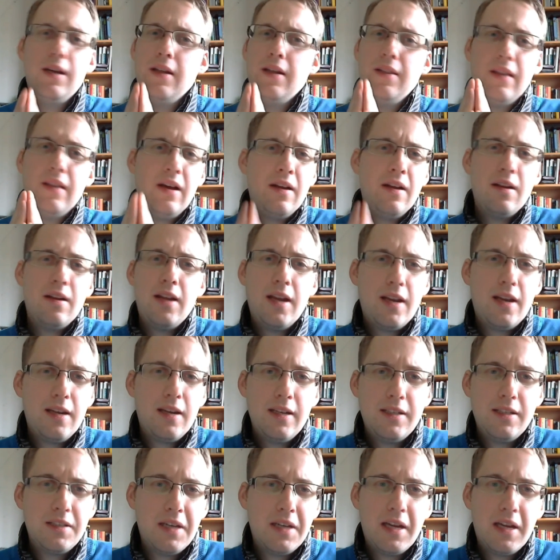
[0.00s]
They're
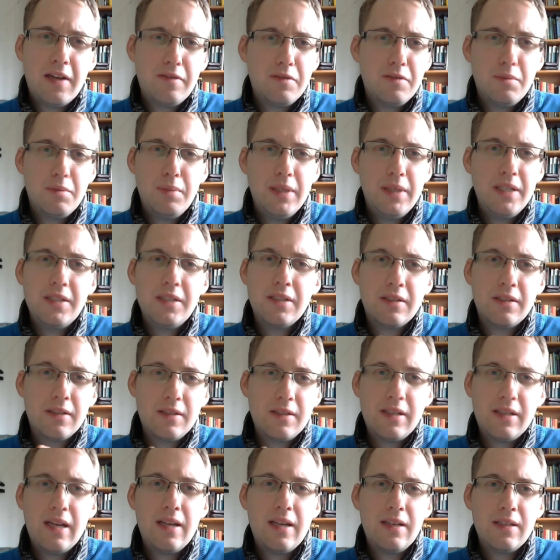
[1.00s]
unlikely to have obliques and
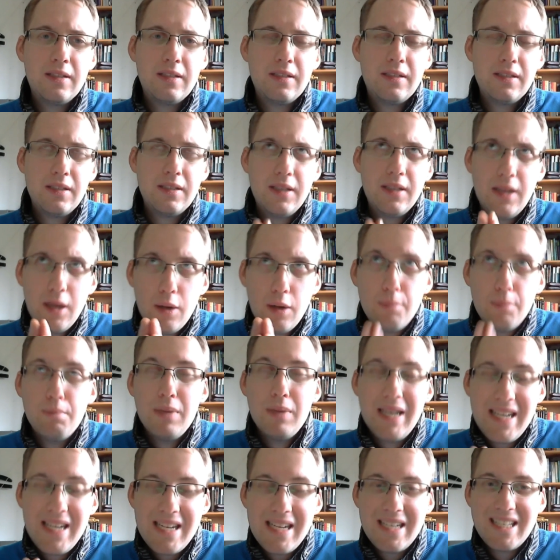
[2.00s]
italics,
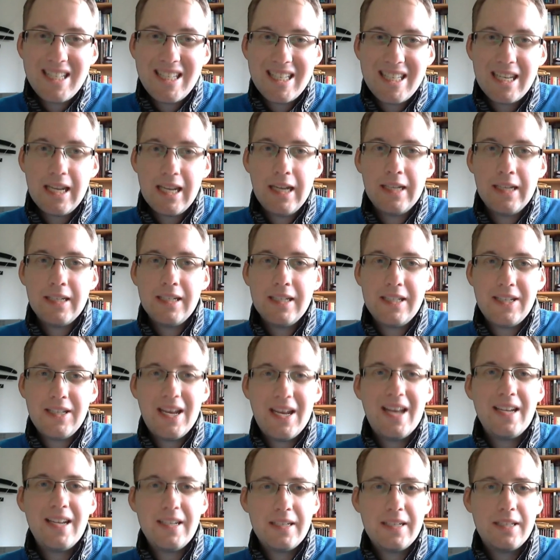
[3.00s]
obliques and
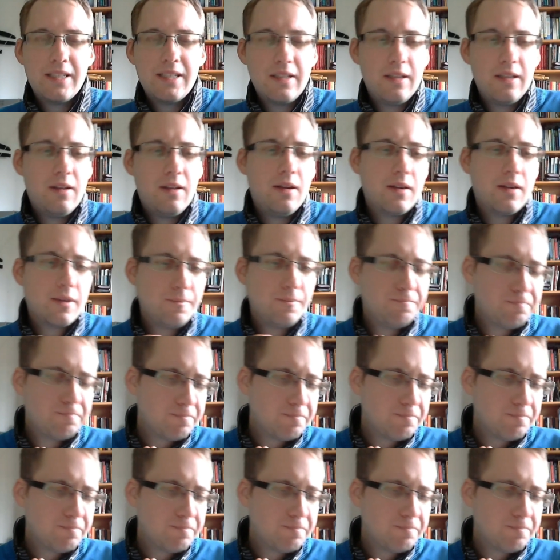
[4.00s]
italics a lot,